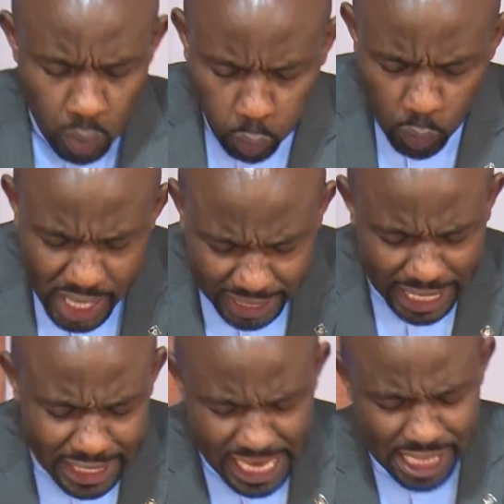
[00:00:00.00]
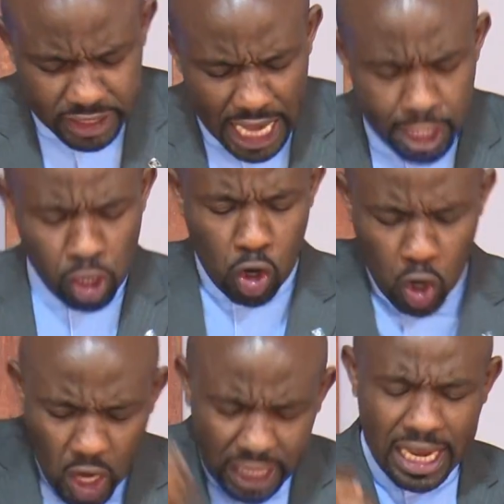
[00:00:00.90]
wickedness and
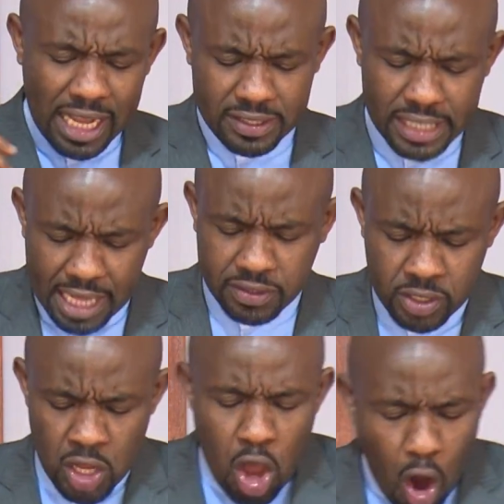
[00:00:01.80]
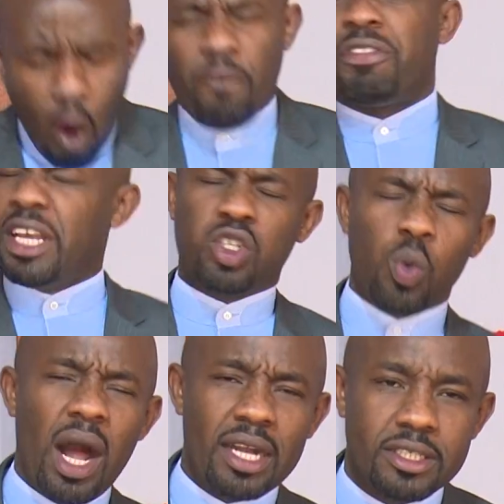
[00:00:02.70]
godlessness of this
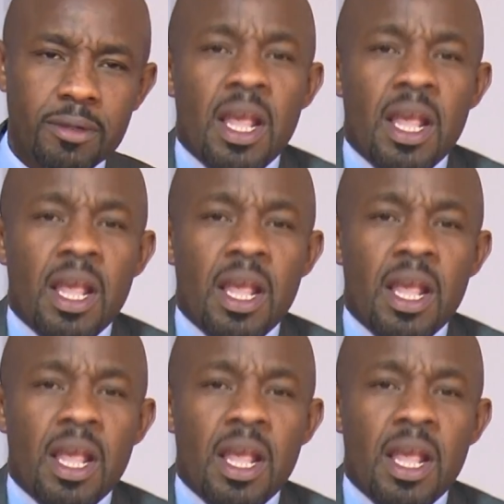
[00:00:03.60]
world.